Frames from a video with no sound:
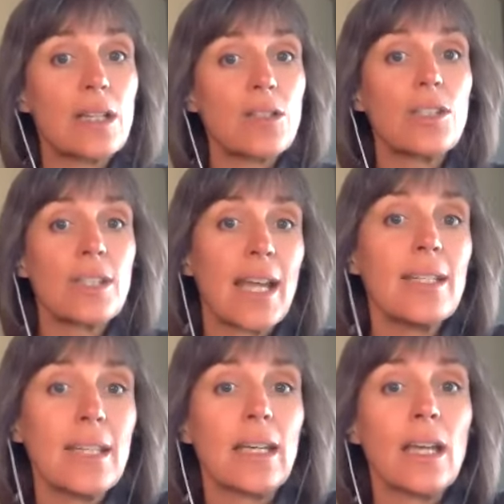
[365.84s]
And
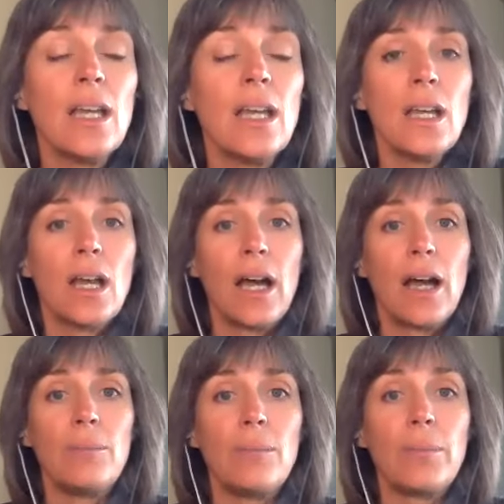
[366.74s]
understanding.
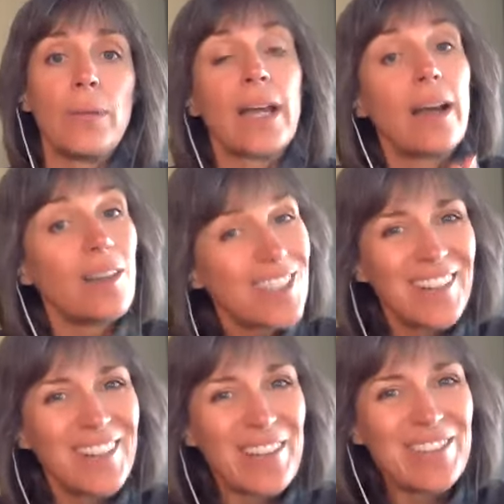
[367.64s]
But I
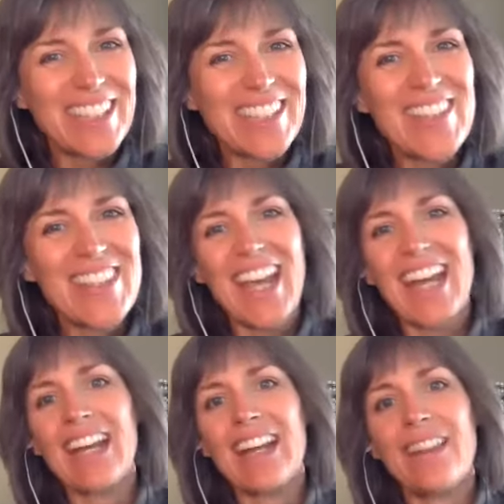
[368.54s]
also love what you
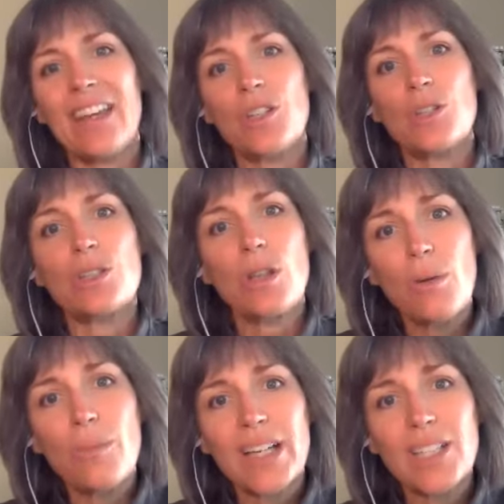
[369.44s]
say, that so
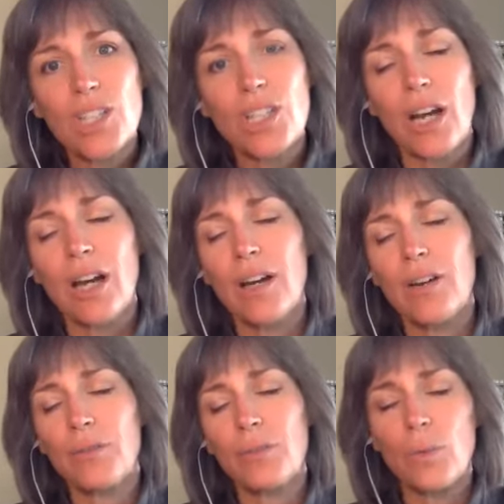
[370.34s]
much
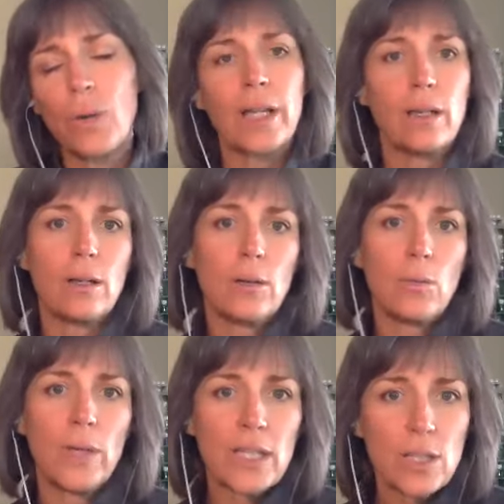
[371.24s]
of what
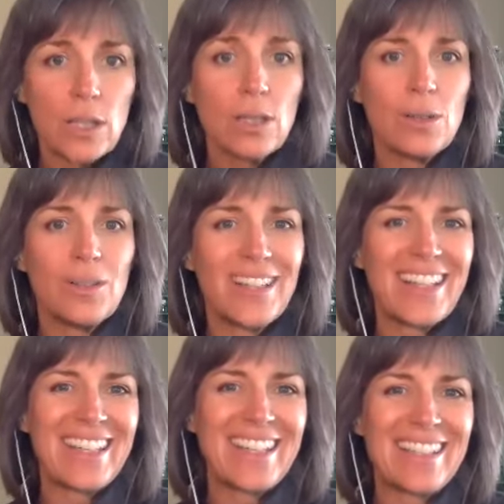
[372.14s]
we can do
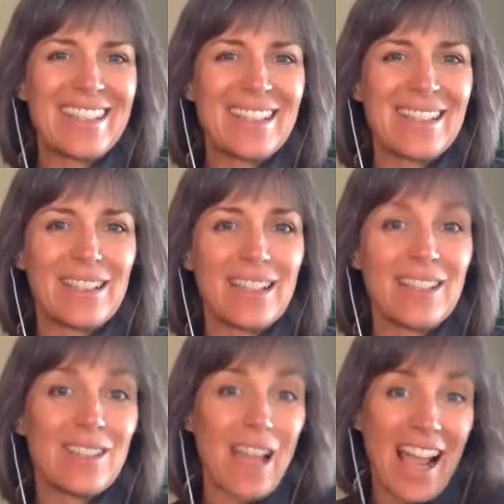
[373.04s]
is
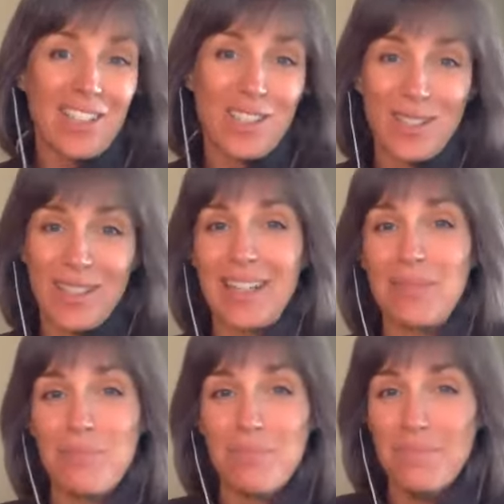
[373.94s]
actually